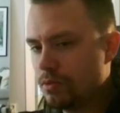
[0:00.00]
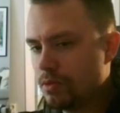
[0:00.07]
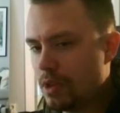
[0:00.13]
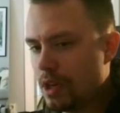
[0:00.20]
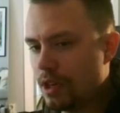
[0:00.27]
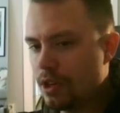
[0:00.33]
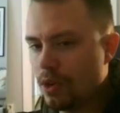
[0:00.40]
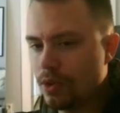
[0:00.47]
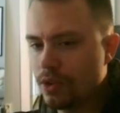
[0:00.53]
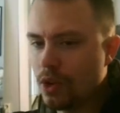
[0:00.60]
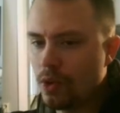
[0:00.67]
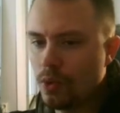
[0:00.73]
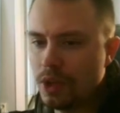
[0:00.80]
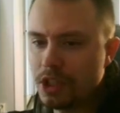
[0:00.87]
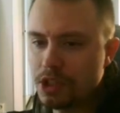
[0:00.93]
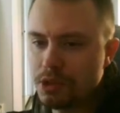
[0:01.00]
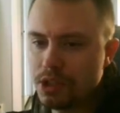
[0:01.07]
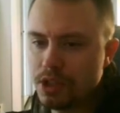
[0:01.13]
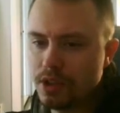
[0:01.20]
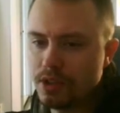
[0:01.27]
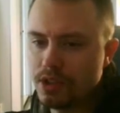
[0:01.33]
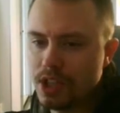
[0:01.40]
I don't know
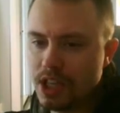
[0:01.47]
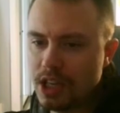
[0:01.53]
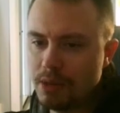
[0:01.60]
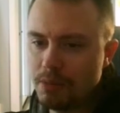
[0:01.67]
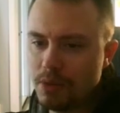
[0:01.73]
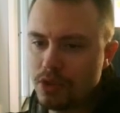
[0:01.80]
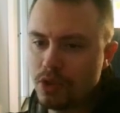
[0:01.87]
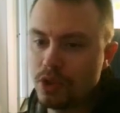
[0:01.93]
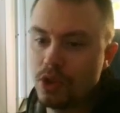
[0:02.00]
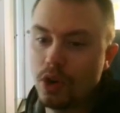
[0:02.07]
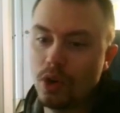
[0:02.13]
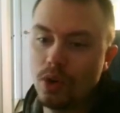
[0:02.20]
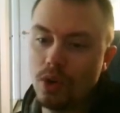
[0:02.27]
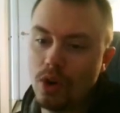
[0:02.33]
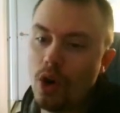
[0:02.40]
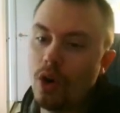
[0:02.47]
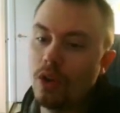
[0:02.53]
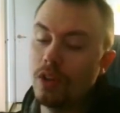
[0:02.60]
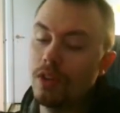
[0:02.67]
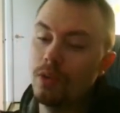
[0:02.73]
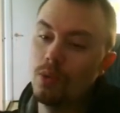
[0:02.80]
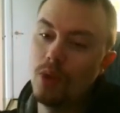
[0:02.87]
which team to go
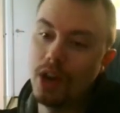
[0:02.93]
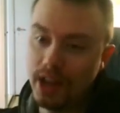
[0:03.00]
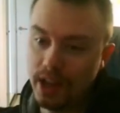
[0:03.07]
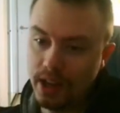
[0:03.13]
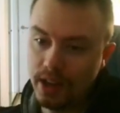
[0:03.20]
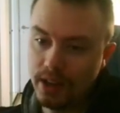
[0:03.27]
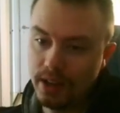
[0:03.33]
all the way.